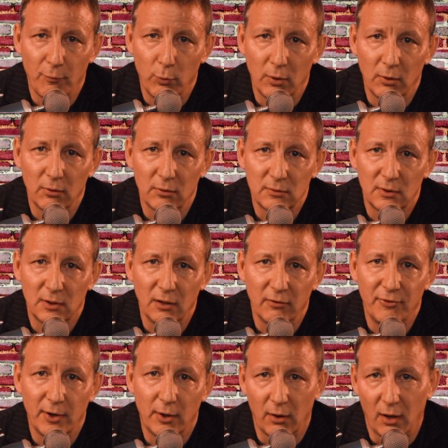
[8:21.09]
will
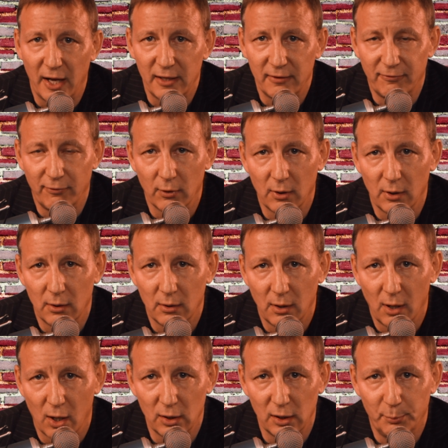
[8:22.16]
give their life for
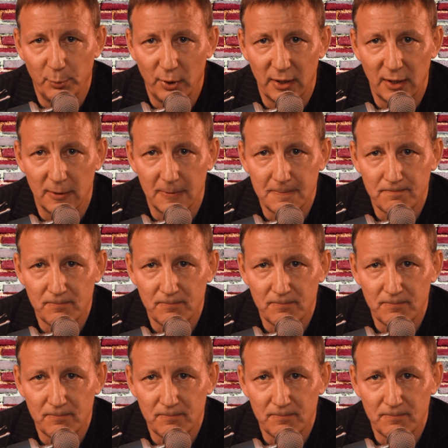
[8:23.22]
our liberty.